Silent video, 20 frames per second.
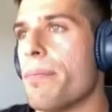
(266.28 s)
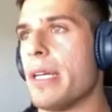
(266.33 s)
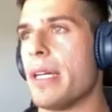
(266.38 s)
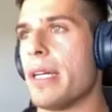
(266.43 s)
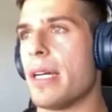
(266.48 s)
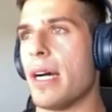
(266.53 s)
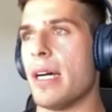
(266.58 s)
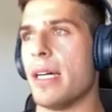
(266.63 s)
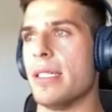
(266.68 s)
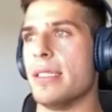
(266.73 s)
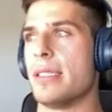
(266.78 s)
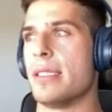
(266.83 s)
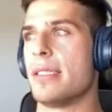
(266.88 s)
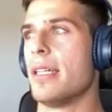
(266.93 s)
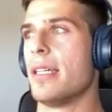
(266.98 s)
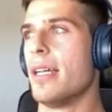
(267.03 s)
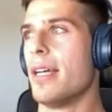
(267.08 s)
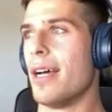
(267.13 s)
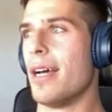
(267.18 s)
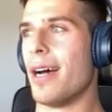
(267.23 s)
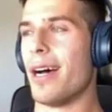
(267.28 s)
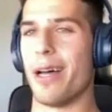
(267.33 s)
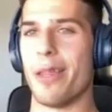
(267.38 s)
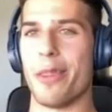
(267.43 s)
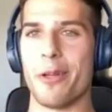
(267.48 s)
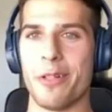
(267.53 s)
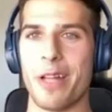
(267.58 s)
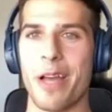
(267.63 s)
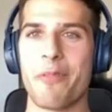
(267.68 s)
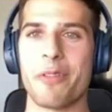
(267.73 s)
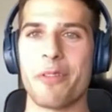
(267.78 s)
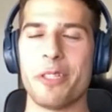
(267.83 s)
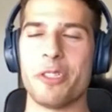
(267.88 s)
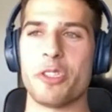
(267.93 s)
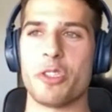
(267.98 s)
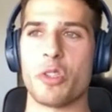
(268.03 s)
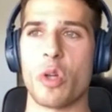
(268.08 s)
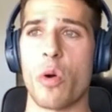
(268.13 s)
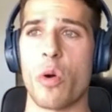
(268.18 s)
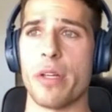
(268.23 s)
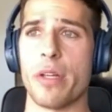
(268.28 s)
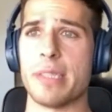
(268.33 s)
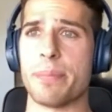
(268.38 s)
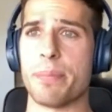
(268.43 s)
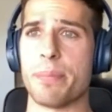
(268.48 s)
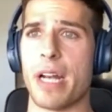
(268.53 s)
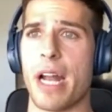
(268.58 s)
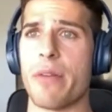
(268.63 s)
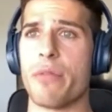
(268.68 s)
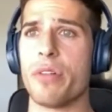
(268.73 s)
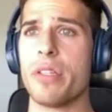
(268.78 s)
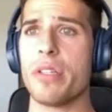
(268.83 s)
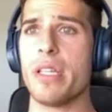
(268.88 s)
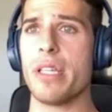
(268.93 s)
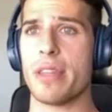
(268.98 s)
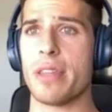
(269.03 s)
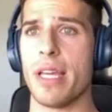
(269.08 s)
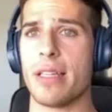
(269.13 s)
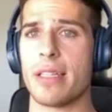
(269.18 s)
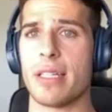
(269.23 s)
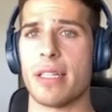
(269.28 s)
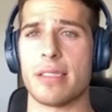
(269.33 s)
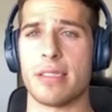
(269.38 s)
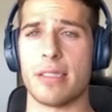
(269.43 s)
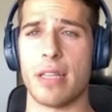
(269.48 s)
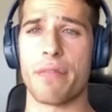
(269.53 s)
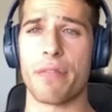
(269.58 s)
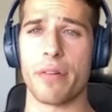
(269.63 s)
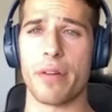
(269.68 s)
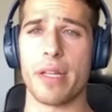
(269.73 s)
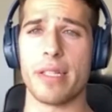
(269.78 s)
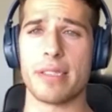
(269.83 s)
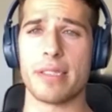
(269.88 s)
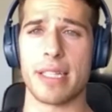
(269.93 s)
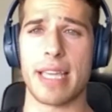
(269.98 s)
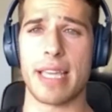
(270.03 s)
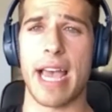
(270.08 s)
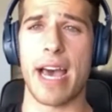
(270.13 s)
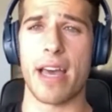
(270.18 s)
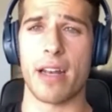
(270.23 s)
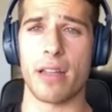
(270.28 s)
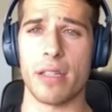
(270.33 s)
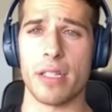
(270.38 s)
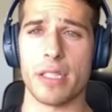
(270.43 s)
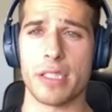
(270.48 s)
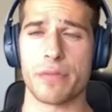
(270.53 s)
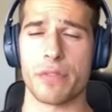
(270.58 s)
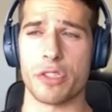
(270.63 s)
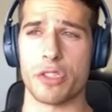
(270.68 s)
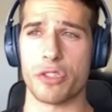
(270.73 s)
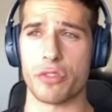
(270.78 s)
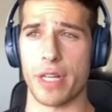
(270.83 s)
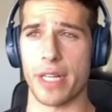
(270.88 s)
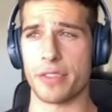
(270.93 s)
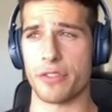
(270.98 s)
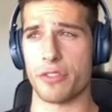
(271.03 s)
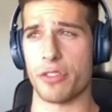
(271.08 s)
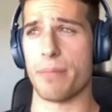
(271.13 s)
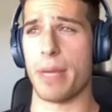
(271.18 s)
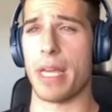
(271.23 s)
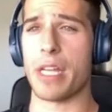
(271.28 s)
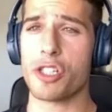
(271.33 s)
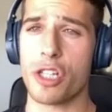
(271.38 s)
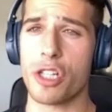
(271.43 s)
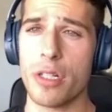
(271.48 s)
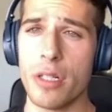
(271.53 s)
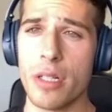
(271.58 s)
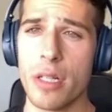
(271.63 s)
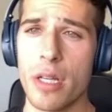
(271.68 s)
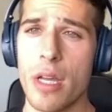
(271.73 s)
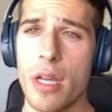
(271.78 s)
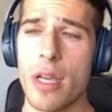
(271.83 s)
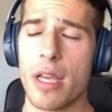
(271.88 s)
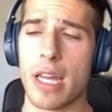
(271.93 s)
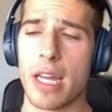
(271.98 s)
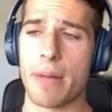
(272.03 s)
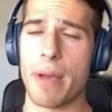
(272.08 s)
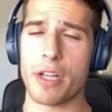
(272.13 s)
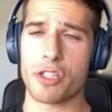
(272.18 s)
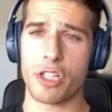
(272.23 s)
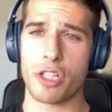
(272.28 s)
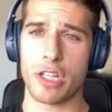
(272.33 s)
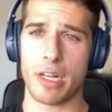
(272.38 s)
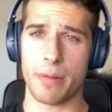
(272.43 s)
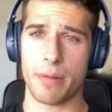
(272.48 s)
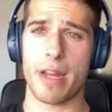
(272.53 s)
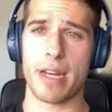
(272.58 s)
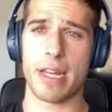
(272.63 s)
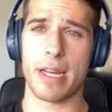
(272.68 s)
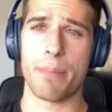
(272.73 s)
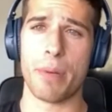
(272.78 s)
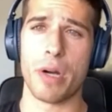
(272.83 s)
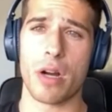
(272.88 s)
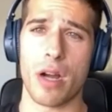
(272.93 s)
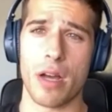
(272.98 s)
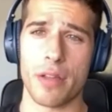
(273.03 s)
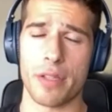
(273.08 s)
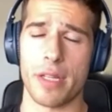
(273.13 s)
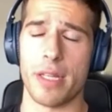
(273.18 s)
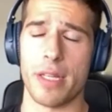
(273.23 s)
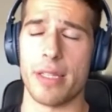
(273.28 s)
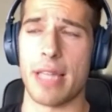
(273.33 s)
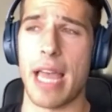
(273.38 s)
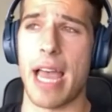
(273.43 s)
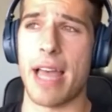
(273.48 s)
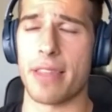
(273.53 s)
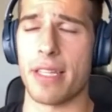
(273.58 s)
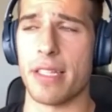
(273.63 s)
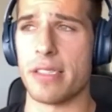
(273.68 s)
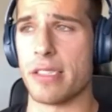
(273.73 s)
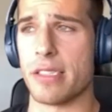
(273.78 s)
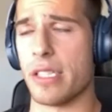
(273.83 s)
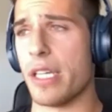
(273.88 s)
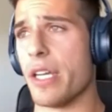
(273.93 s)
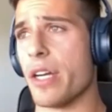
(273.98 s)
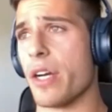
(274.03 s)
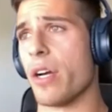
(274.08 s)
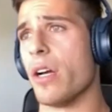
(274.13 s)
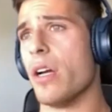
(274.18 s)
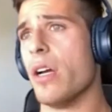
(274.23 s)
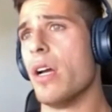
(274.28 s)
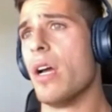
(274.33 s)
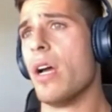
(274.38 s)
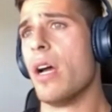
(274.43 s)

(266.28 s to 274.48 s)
because they're definitely stories. But I really think that suffering is the catalyst for transformation. And I'm actually going to be writing a book on that this year.